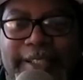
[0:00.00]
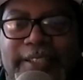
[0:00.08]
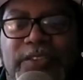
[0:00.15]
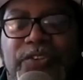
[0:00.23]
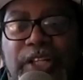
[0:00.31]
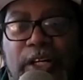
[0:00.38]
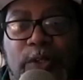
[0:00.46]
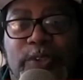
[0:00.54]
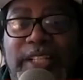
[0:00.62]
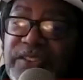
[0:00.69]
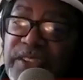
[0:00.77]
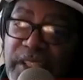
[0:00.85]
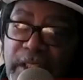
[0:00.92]
So
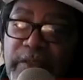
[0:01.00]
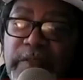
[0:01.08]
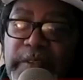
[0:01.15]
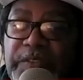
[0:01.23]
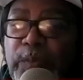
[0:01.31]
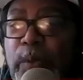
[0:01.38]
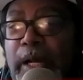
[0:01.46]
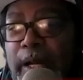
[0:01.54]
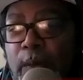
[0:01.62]
that's another reason why I